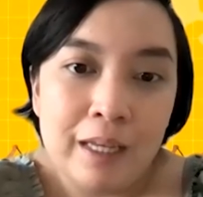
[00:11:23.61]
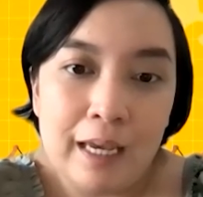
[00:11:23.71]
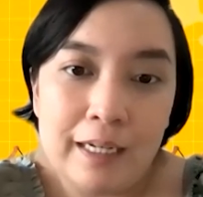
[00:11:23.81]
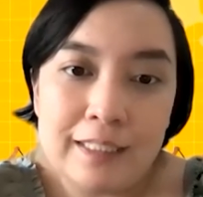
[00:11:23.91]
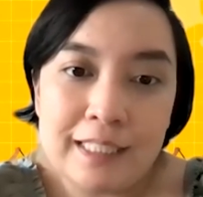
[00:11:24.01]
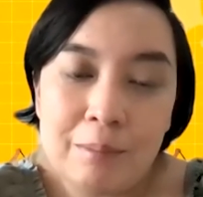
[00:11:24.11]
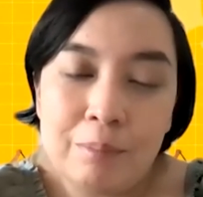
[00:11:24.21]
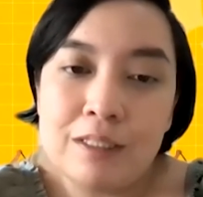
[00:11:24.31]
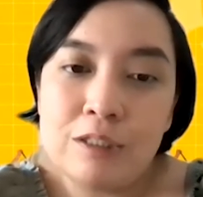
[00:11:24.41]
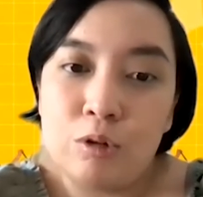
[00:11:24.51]
And it's helped
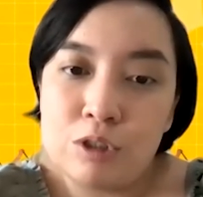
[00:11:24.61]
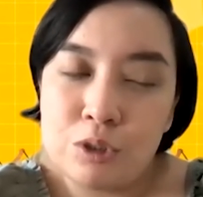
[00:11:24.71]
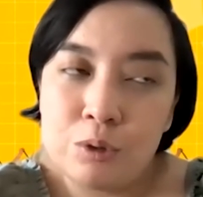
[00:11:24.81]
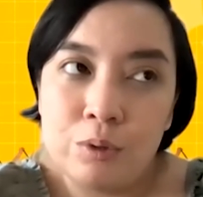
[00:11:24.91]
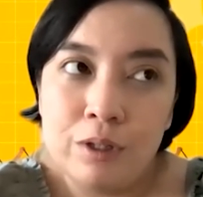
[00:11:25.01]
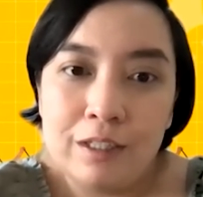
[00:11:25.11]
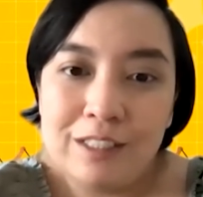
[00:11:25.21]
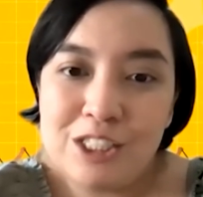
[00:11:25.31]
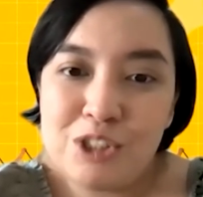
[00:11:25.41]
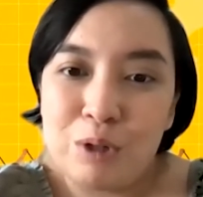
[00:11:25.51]
us also
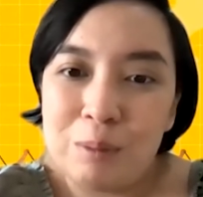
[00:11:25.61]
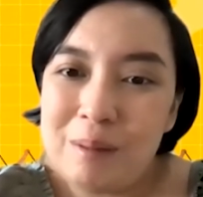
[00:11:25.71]
reach more